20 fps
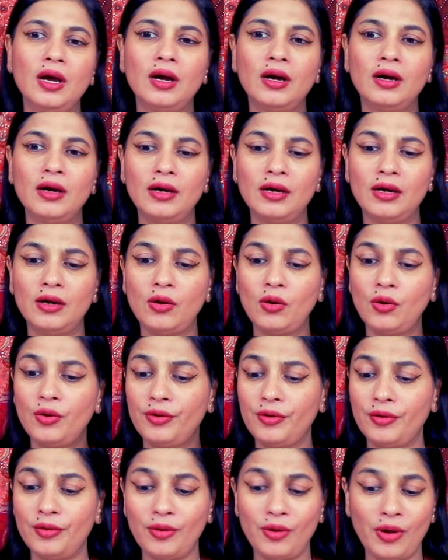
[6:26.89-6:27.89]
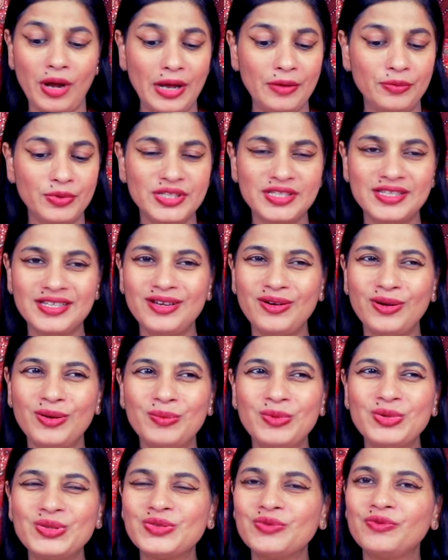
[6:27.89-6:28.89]
or I would say
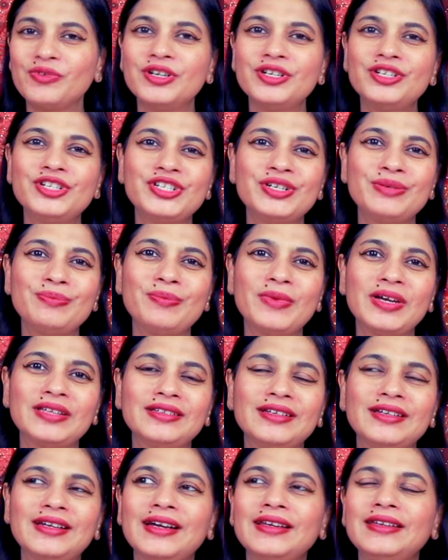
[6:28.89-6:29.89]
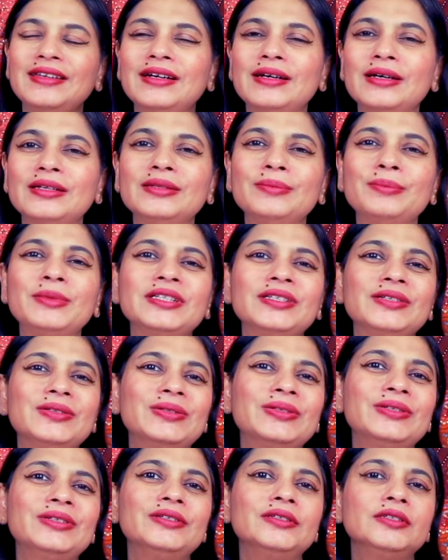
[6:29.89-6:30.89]
almost worship Mother Gaia, the Mother
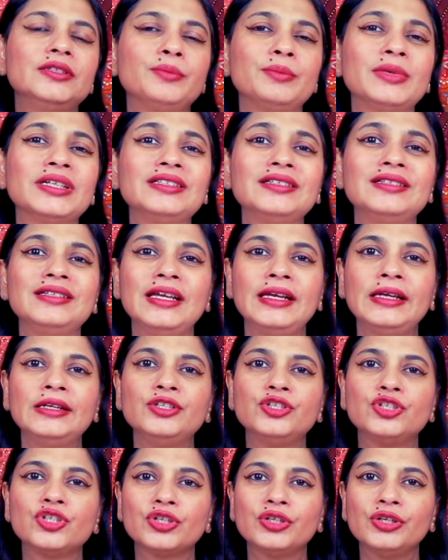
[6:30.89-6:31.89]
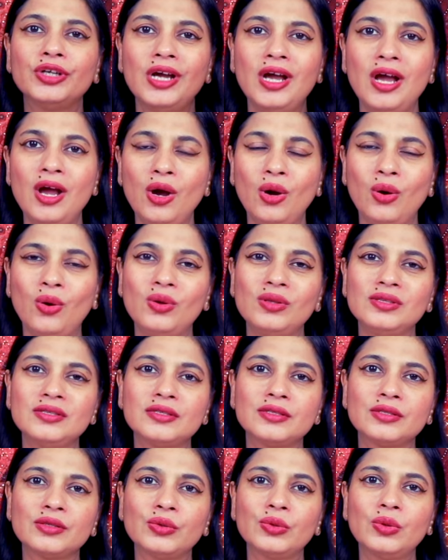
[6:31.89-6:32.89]
Earth, Mother Nature
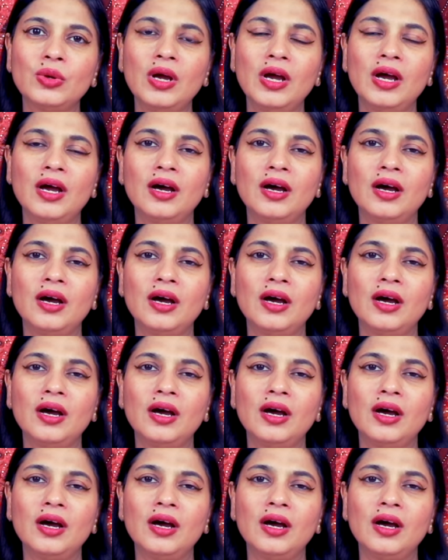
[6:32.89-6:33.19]
also,